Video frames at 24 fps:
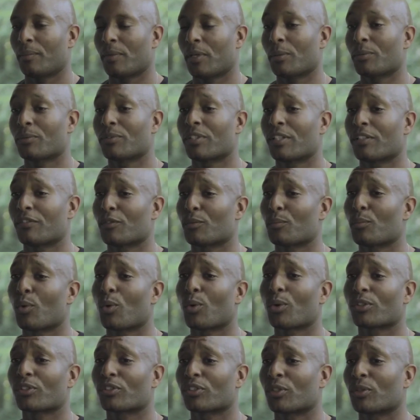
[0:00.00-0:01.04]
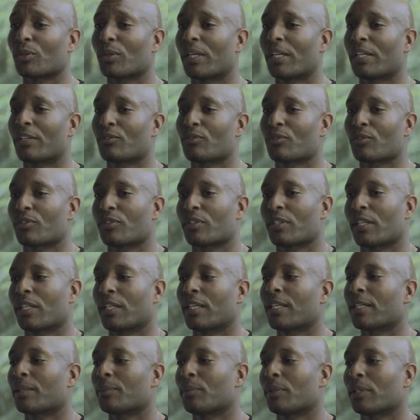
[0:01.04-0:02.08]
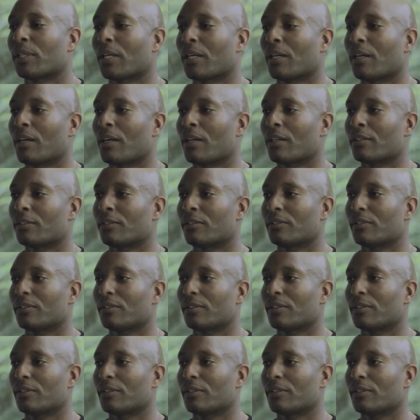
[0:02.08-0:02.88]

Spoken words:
It was even more so interesting because